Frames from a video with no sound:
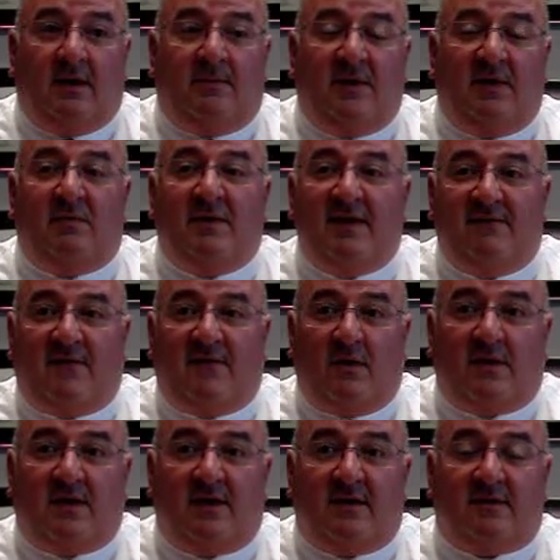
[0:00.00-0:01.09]
be
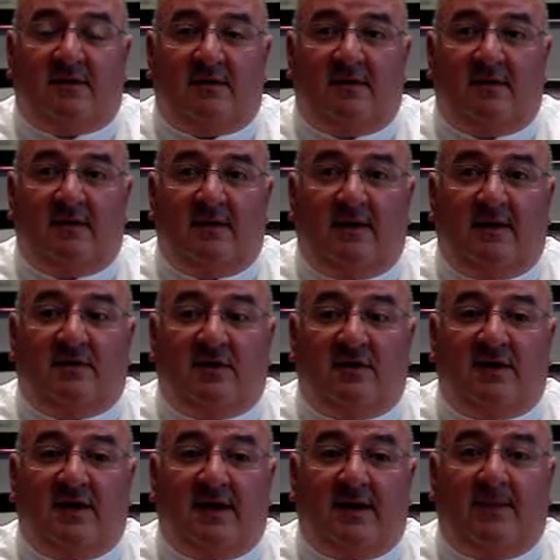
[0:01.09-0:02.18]
refocused to
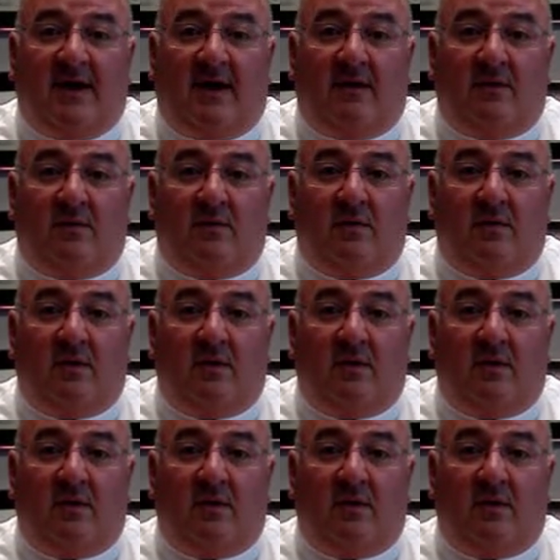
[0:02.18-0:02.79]
think about